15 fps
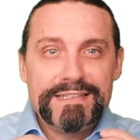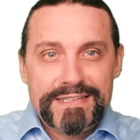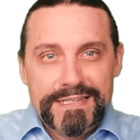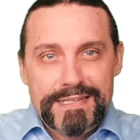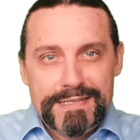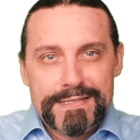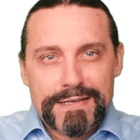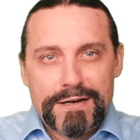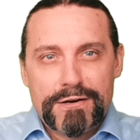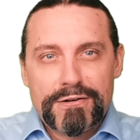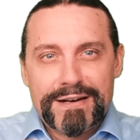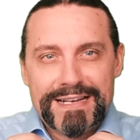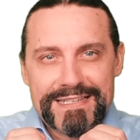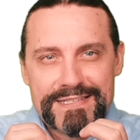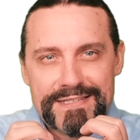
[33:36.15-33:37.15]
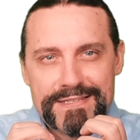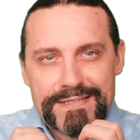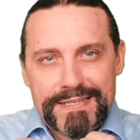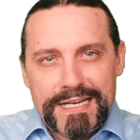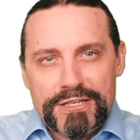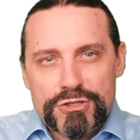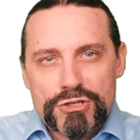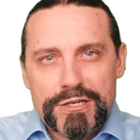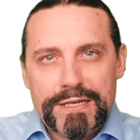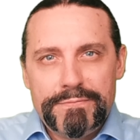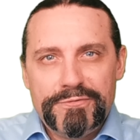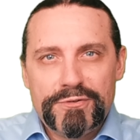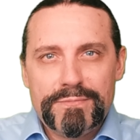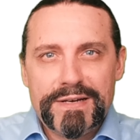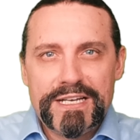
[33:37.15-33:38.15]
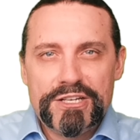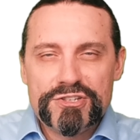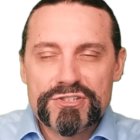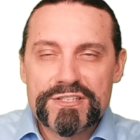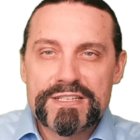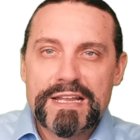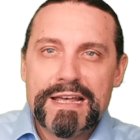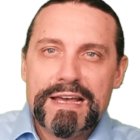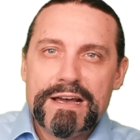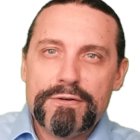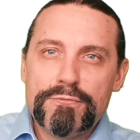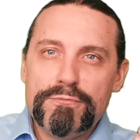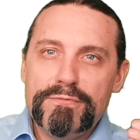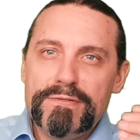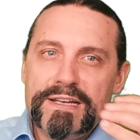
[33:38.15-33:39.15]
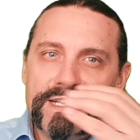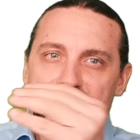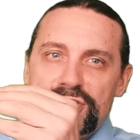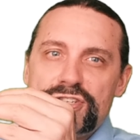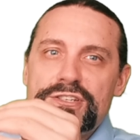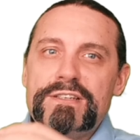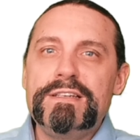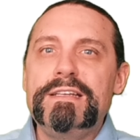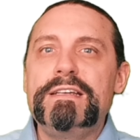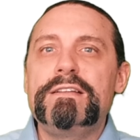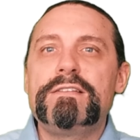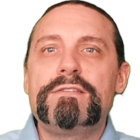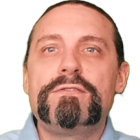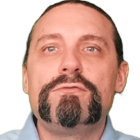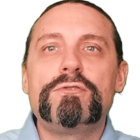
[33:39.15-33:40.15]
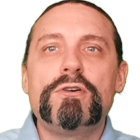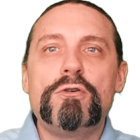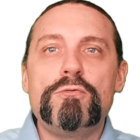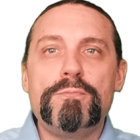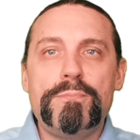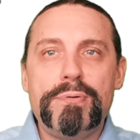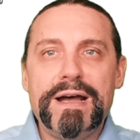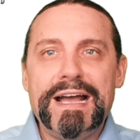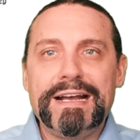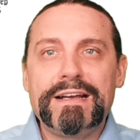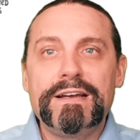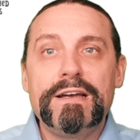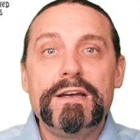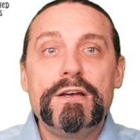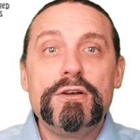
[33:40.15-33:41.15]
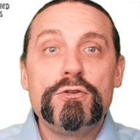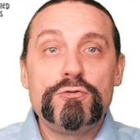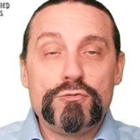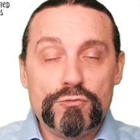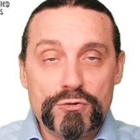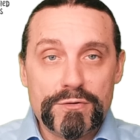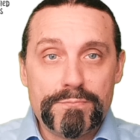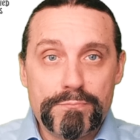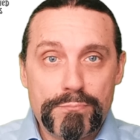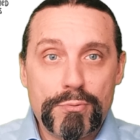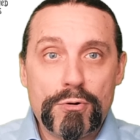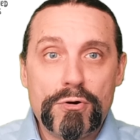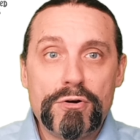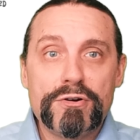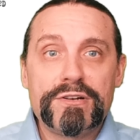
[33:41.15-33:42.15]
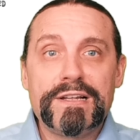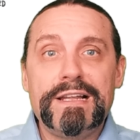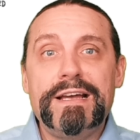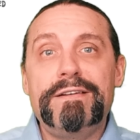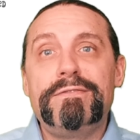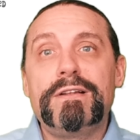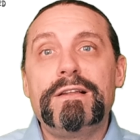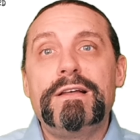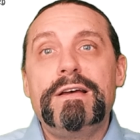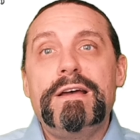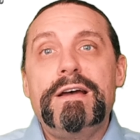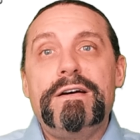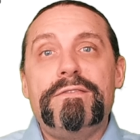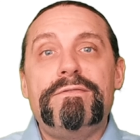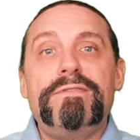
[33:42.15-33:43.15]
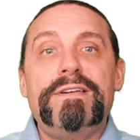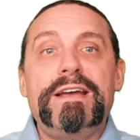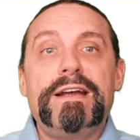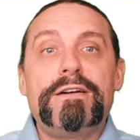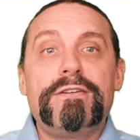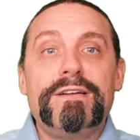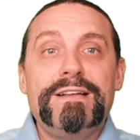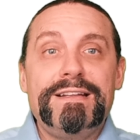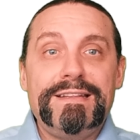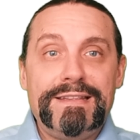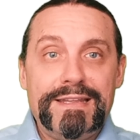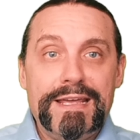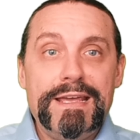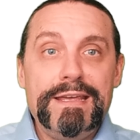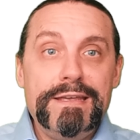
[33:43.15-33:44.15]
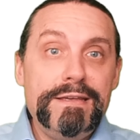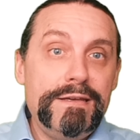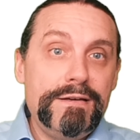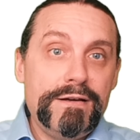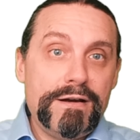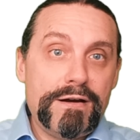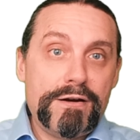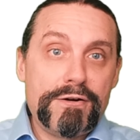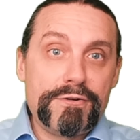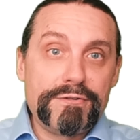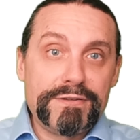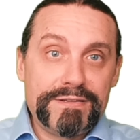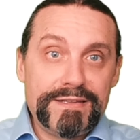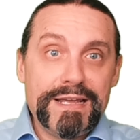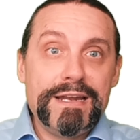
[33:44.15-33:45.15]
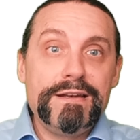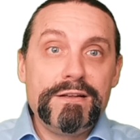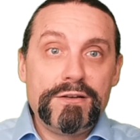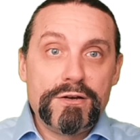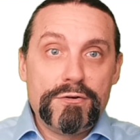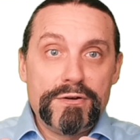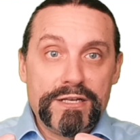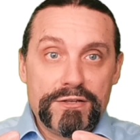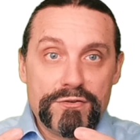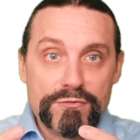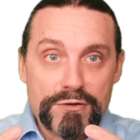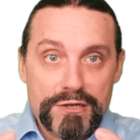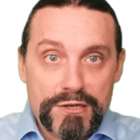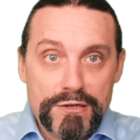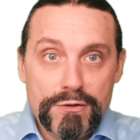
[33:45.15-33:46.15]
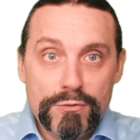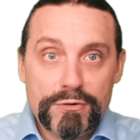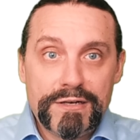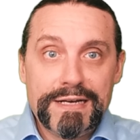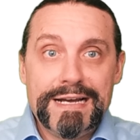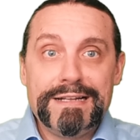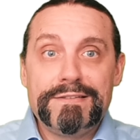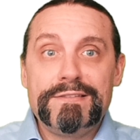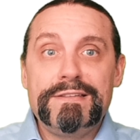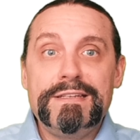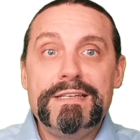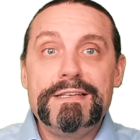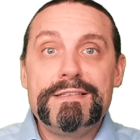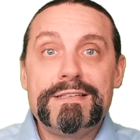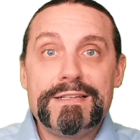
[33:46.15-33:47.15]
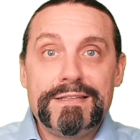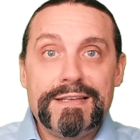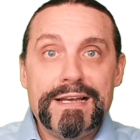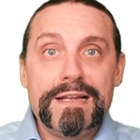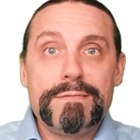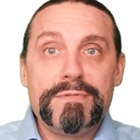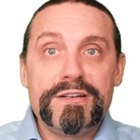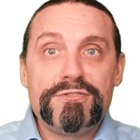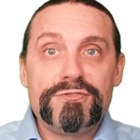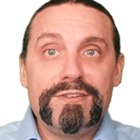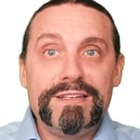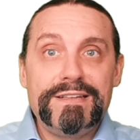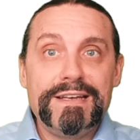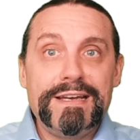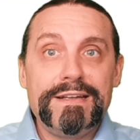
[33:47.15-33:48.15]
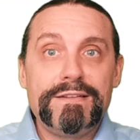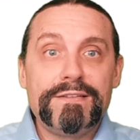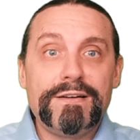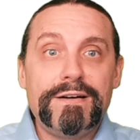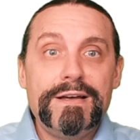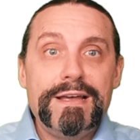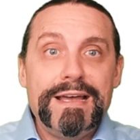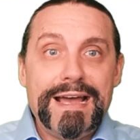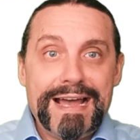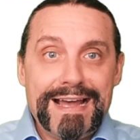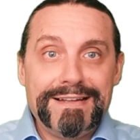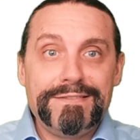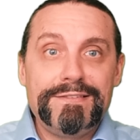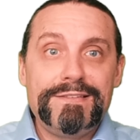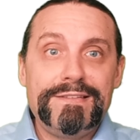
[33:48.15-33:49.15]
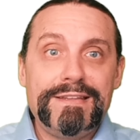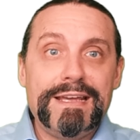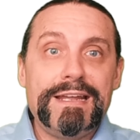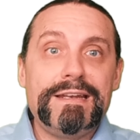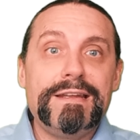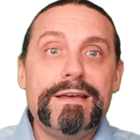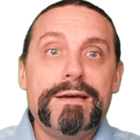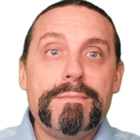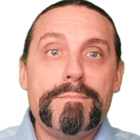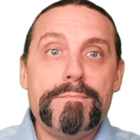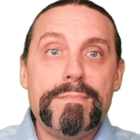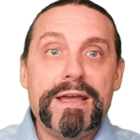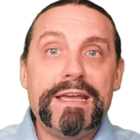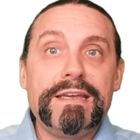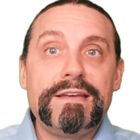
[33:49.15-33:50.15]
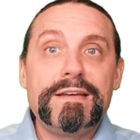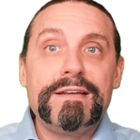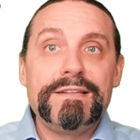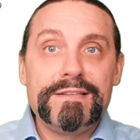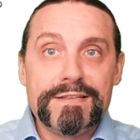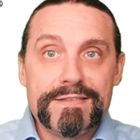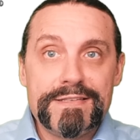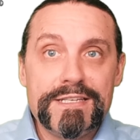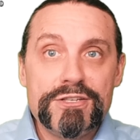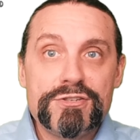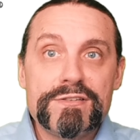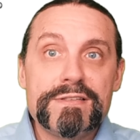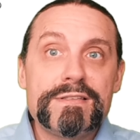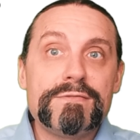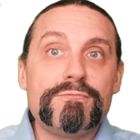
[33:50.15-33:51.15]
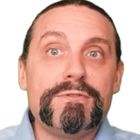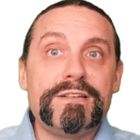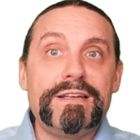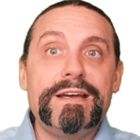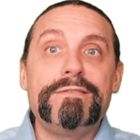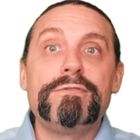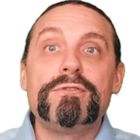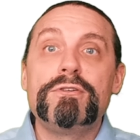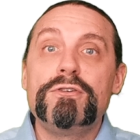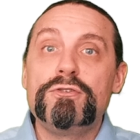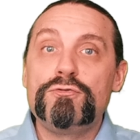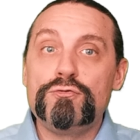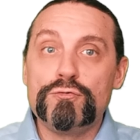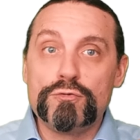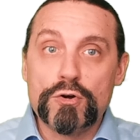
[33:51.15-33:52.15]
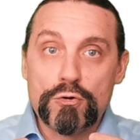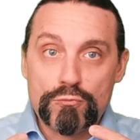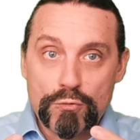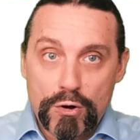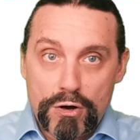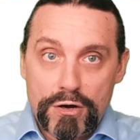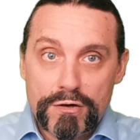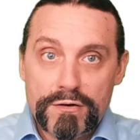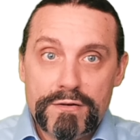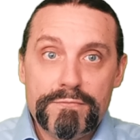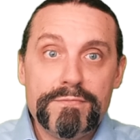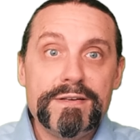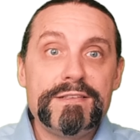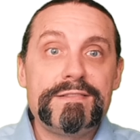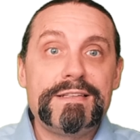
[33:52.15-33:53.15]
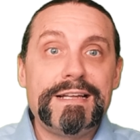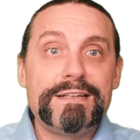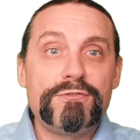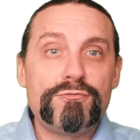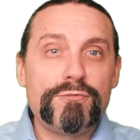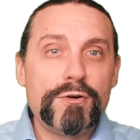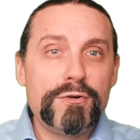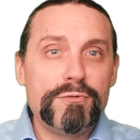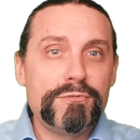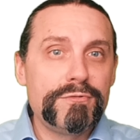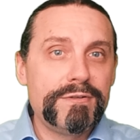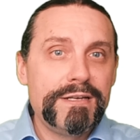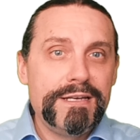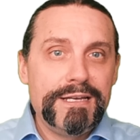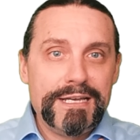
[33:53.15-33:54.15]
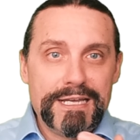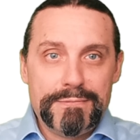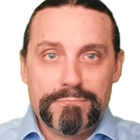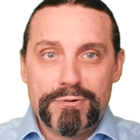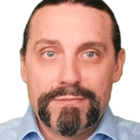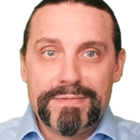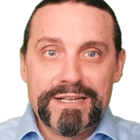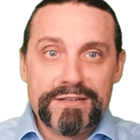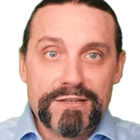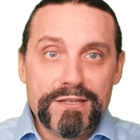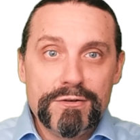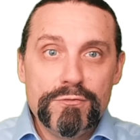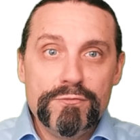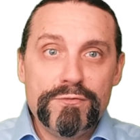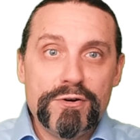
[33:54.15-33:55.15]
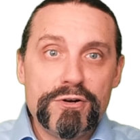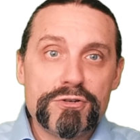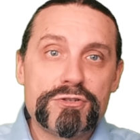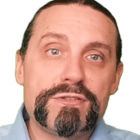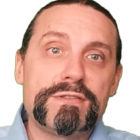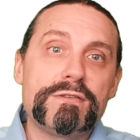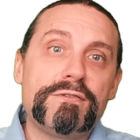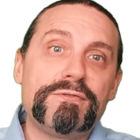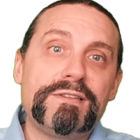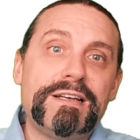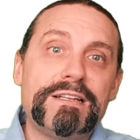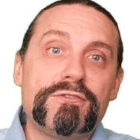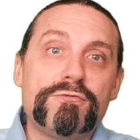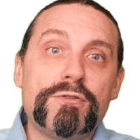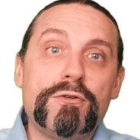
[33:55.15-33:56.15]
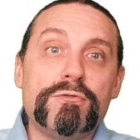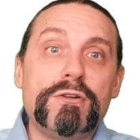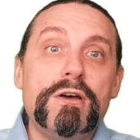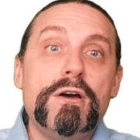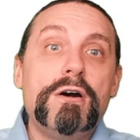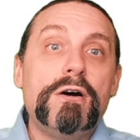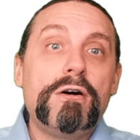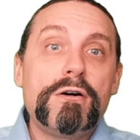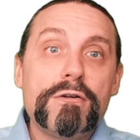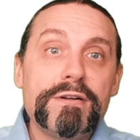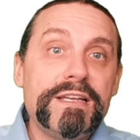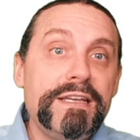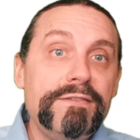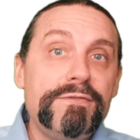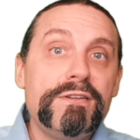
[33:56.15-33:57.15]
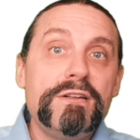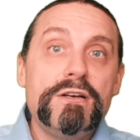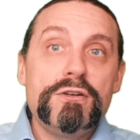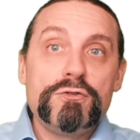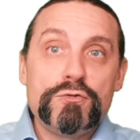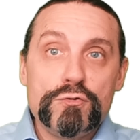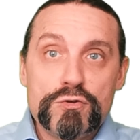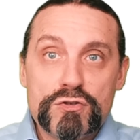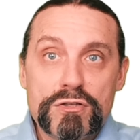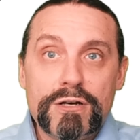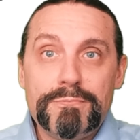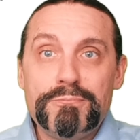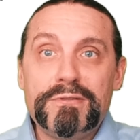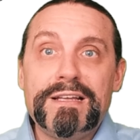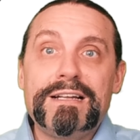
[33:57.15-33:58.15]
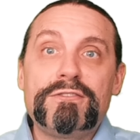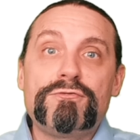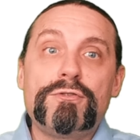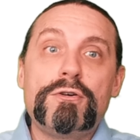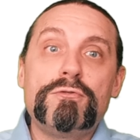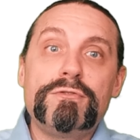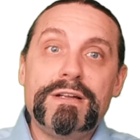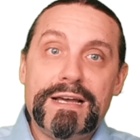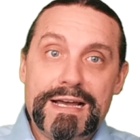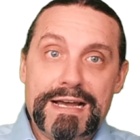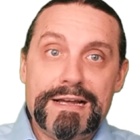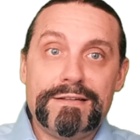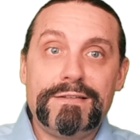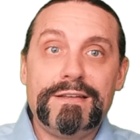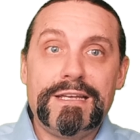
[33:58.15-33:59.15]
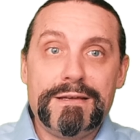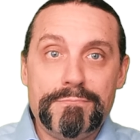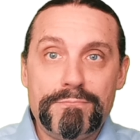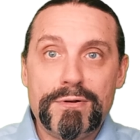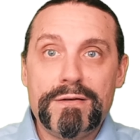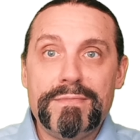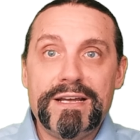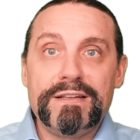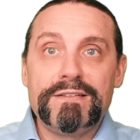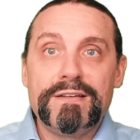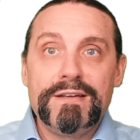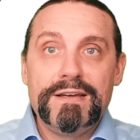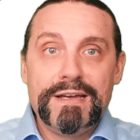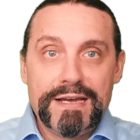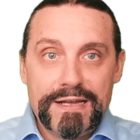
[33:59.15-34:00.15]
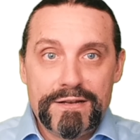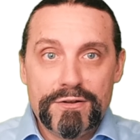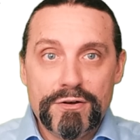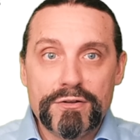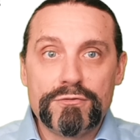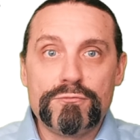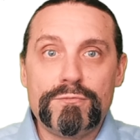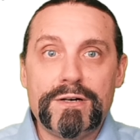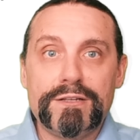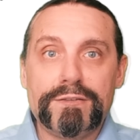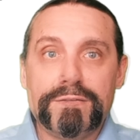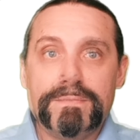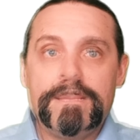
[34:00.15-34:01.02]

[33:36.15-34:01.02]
These are essential information which need to go back to the board level, where they are then going to look at these telemetry data and then make decisions whether to go on with that drone, implement new versions of that drone, or even to stop that drone and implement another one.